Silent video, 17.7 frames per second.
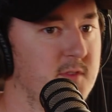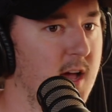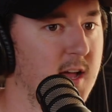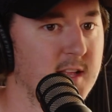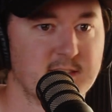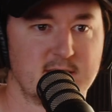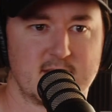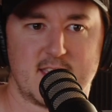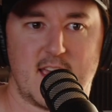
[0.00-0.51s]

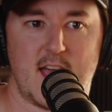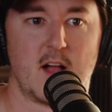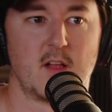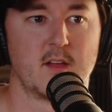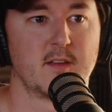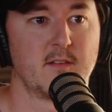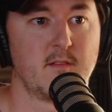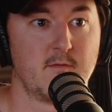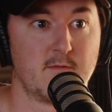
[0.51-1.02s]
tons of
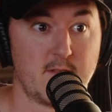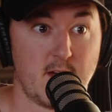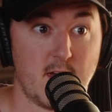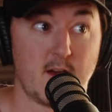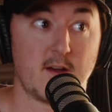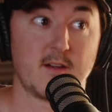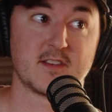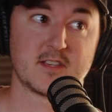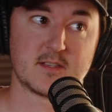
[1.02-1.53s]
talent,
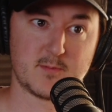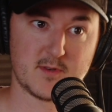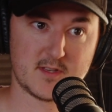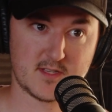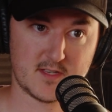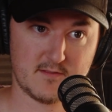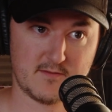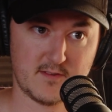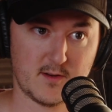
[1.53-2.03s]
very
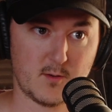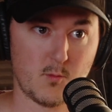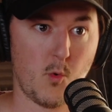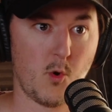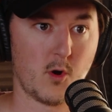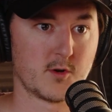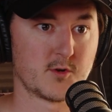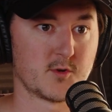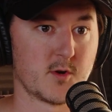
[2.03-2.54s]
specific
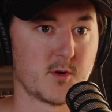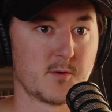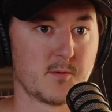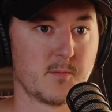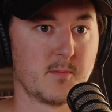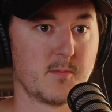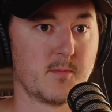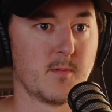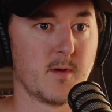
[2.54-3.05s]

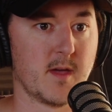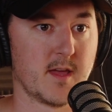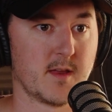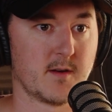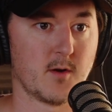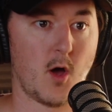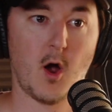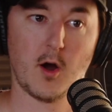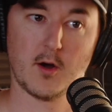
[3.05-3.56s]
wardrobe
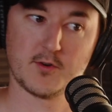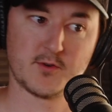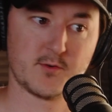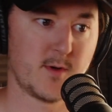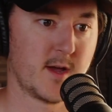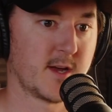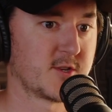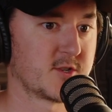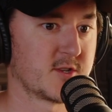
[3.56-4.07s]
and art
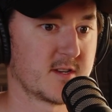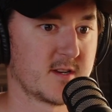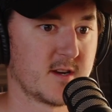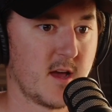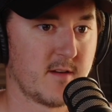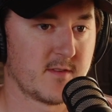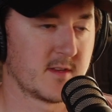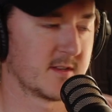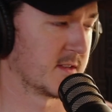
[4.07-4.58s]

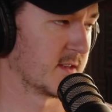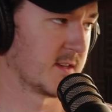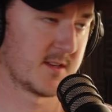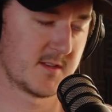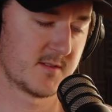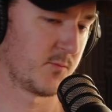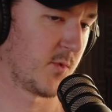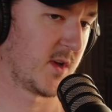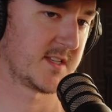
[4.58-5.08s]
direction,
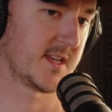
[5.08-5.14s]
obviously, because